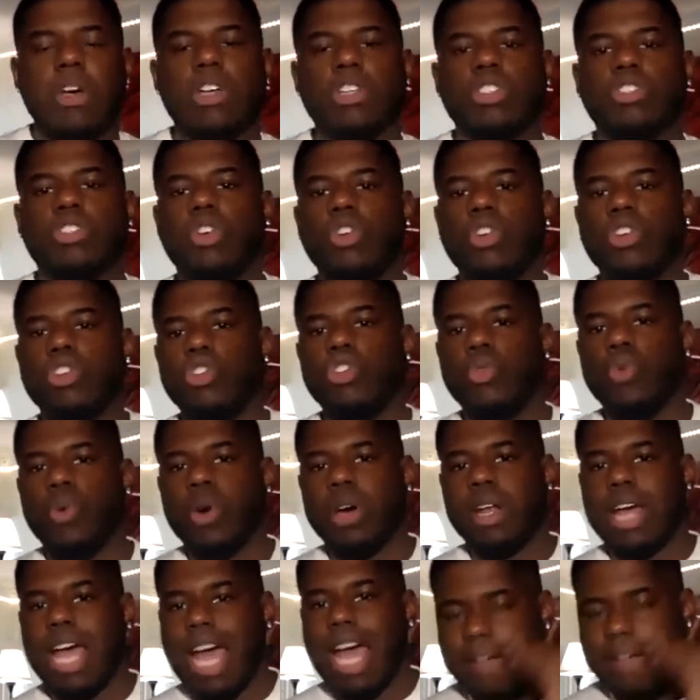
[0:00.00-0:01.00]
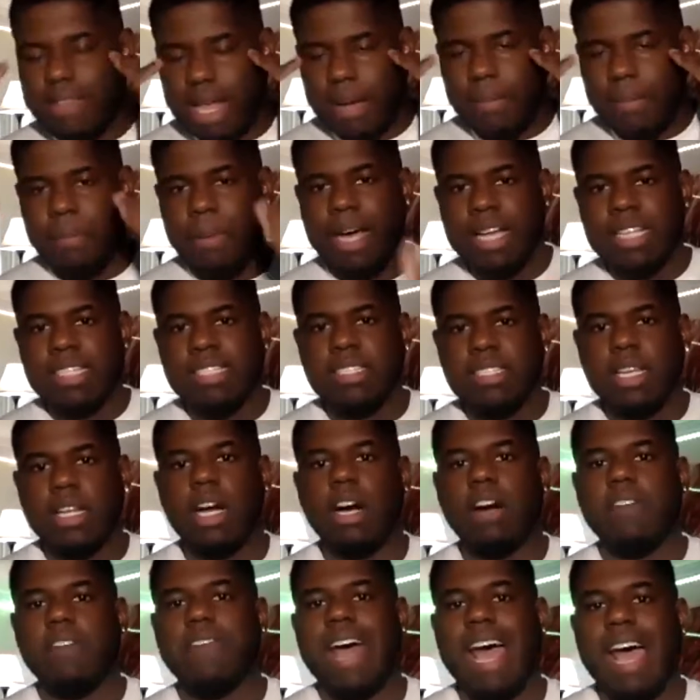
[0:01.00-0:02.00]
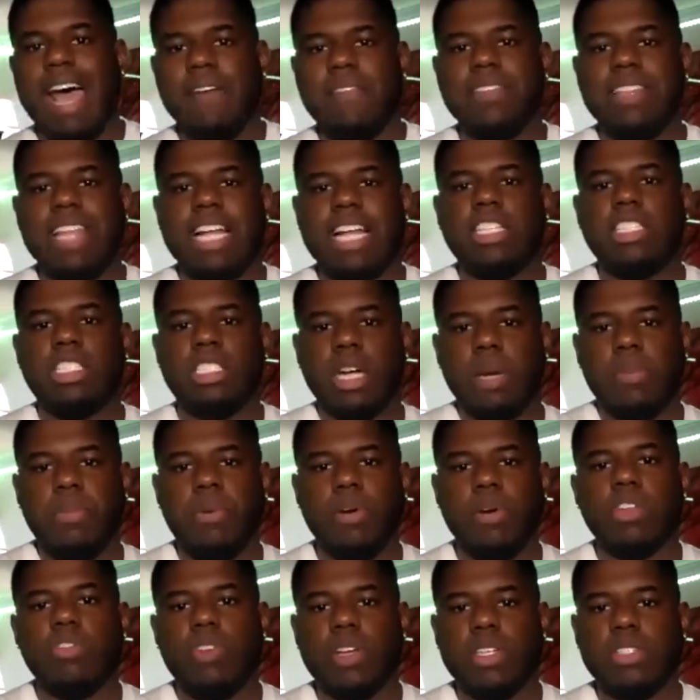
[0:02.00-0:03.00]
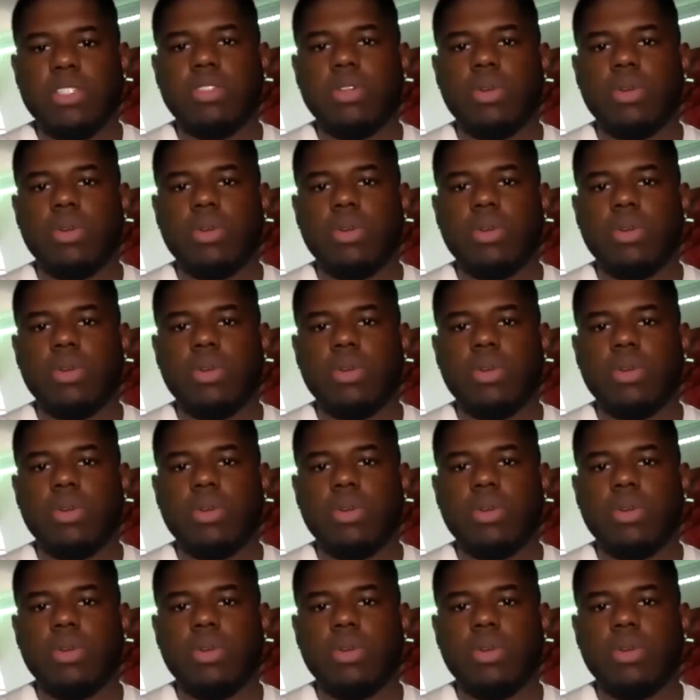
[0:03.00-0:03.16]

So you want to have that mindset of having that jump on the rest